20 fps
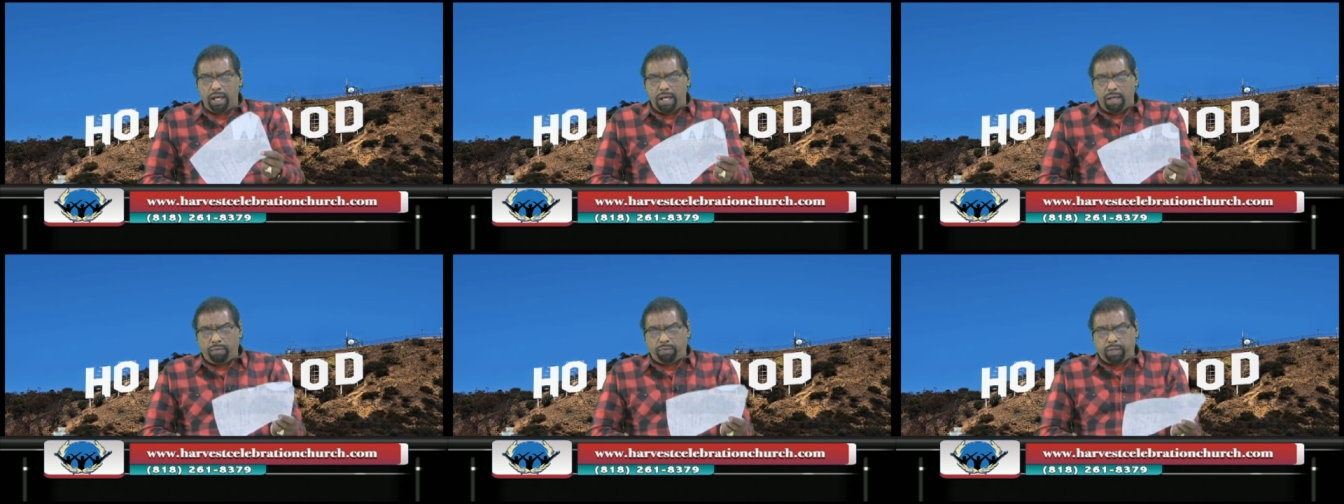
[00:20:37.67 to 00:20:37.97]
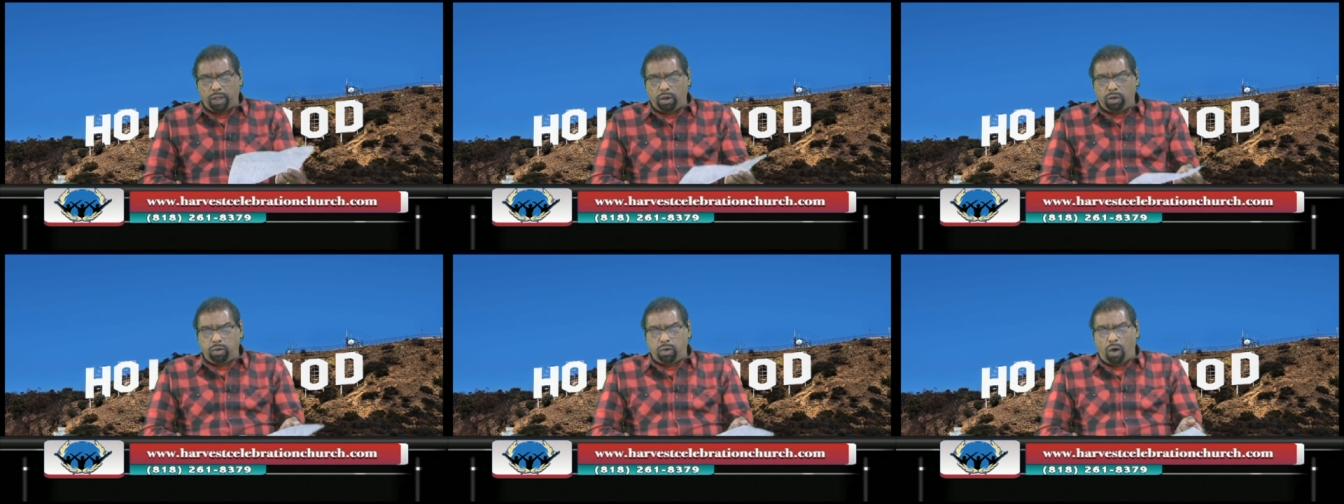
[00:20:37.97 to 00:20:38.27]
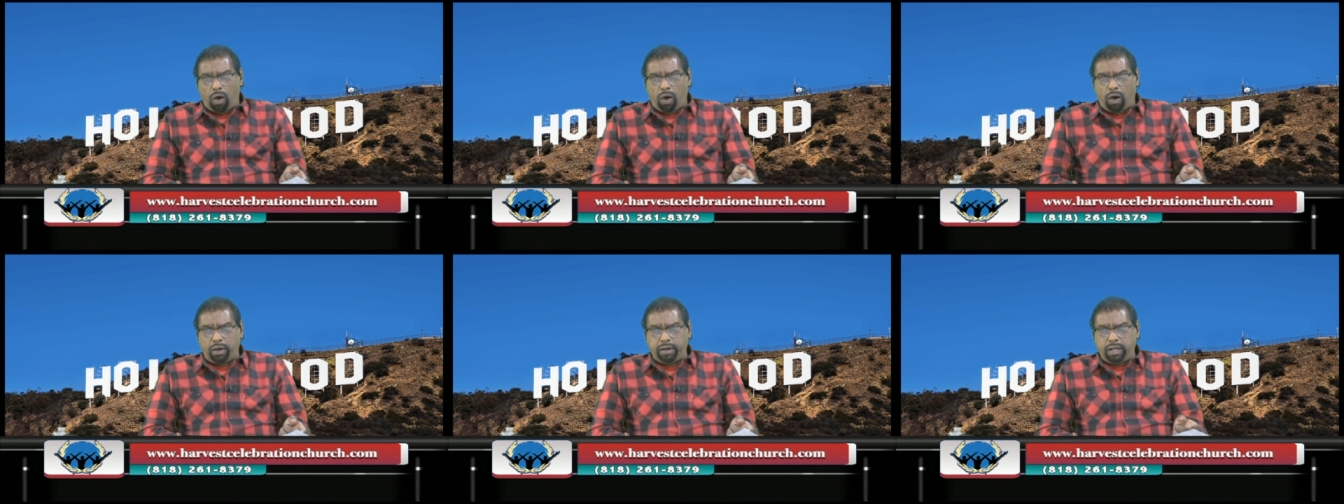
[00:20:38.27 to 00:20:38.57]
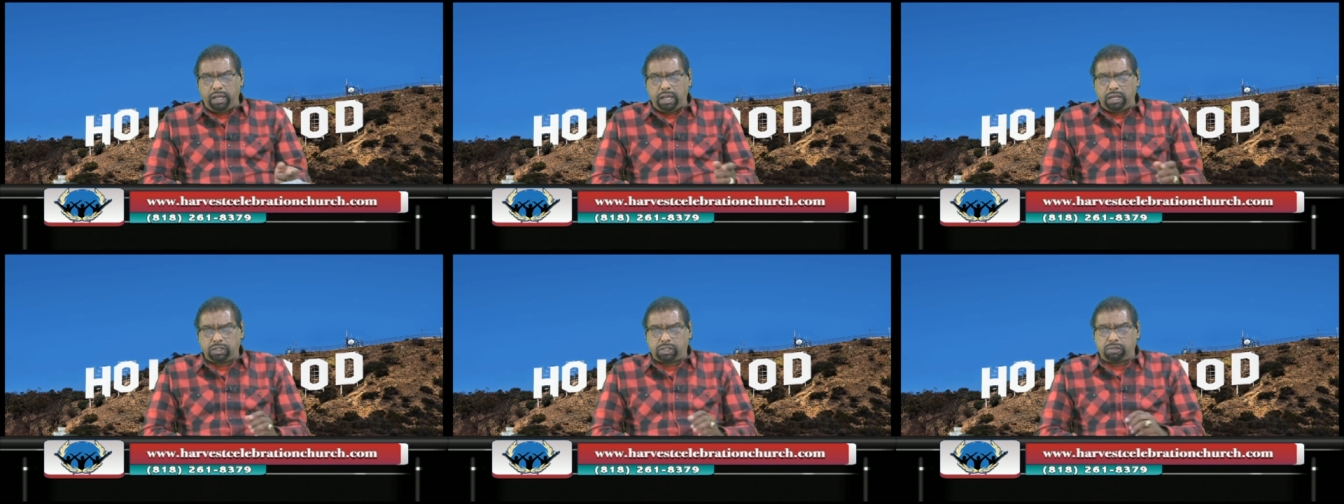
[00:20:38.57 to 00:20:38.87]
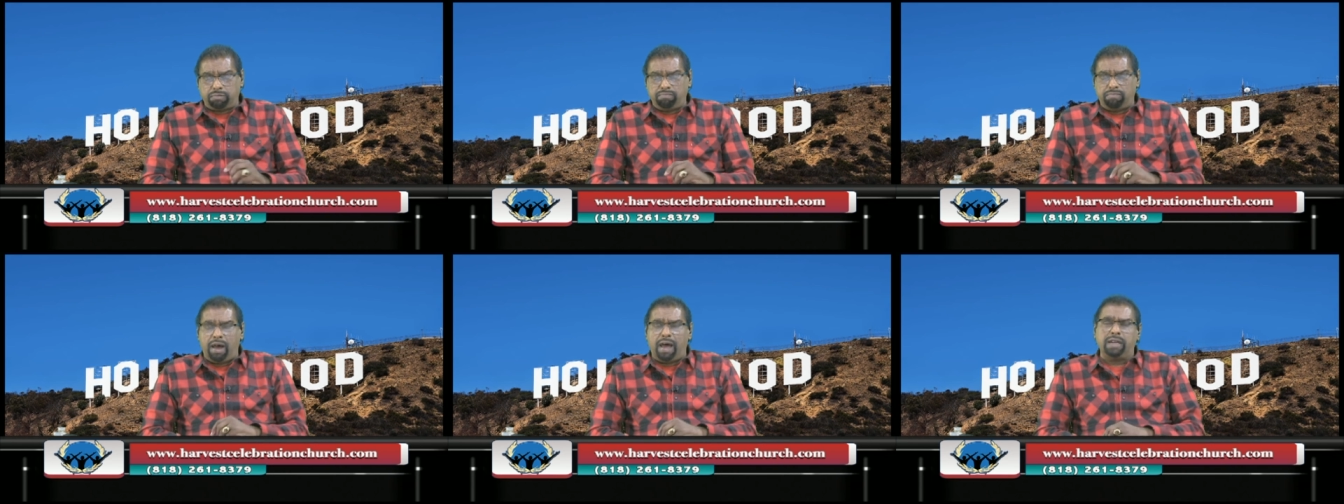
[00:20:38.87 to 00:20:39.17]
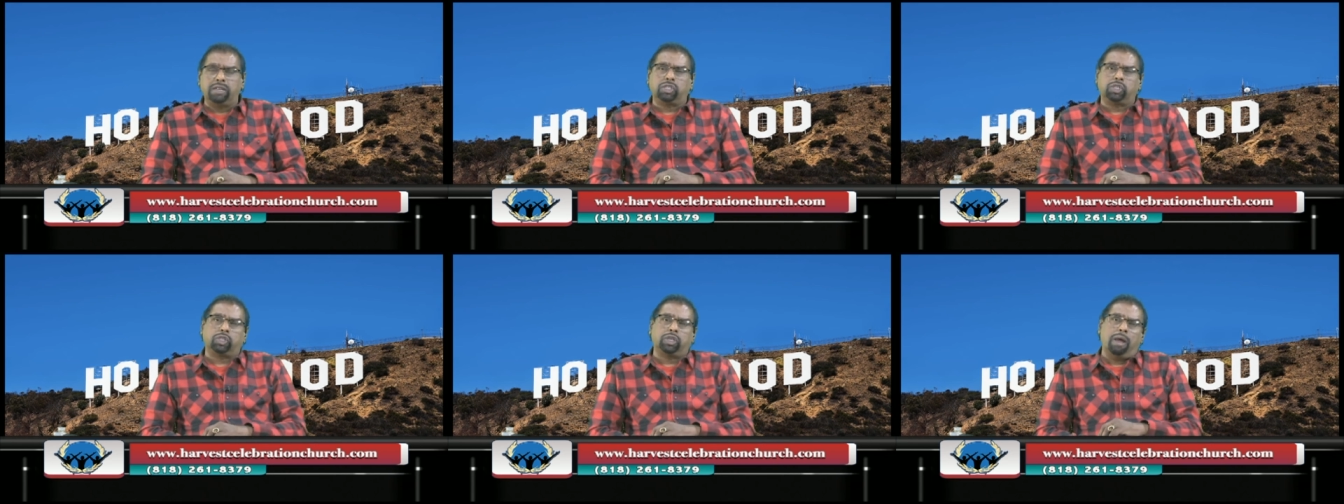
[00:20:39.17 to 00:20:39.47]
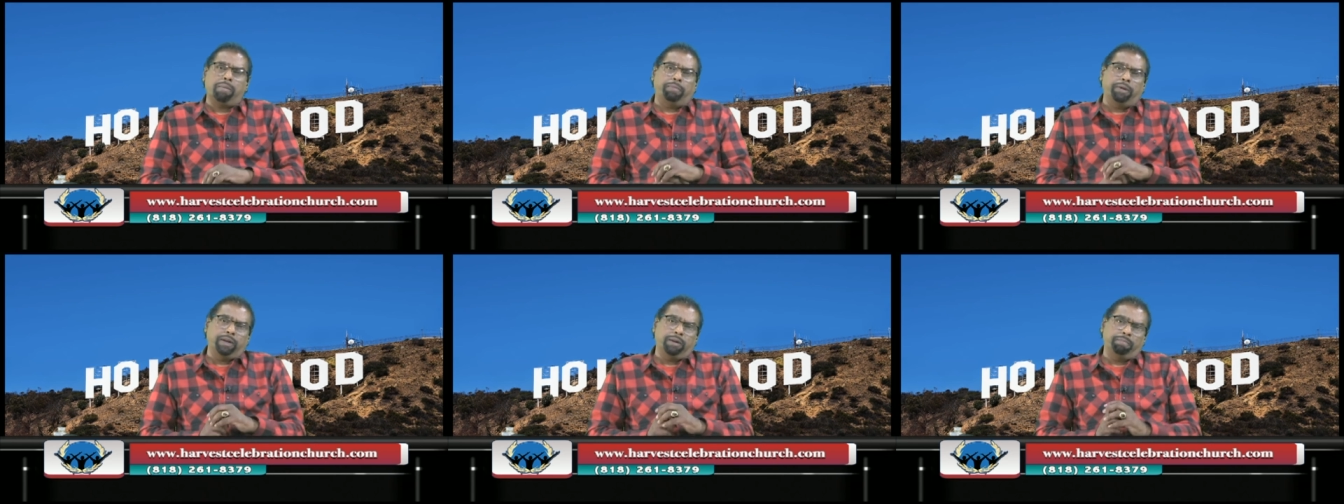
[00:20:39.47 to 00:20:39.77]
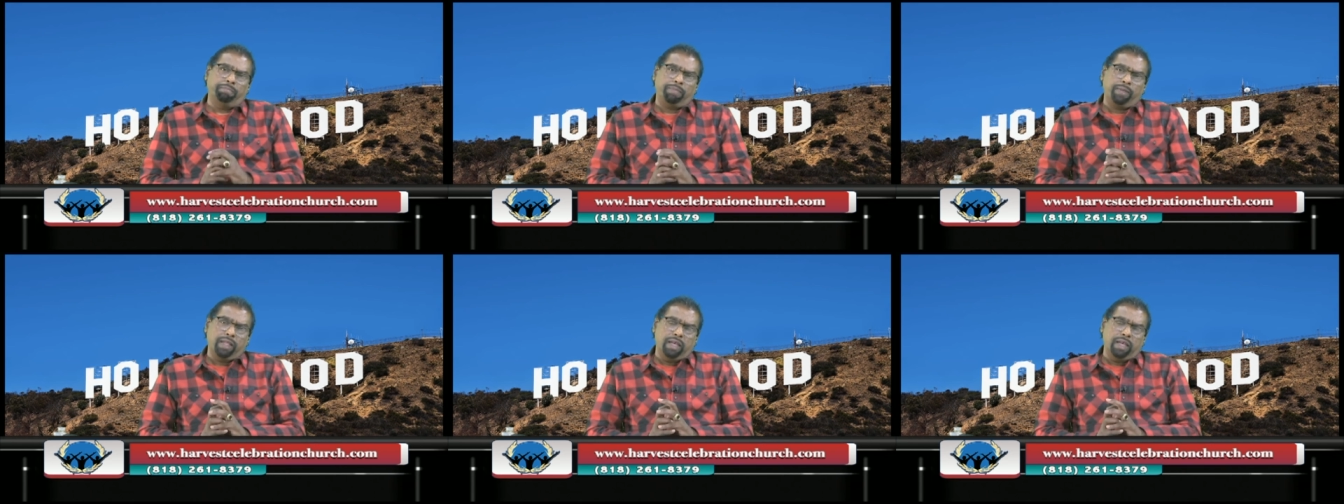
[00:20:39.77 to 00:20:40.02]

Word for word: the Lord is my shepherd.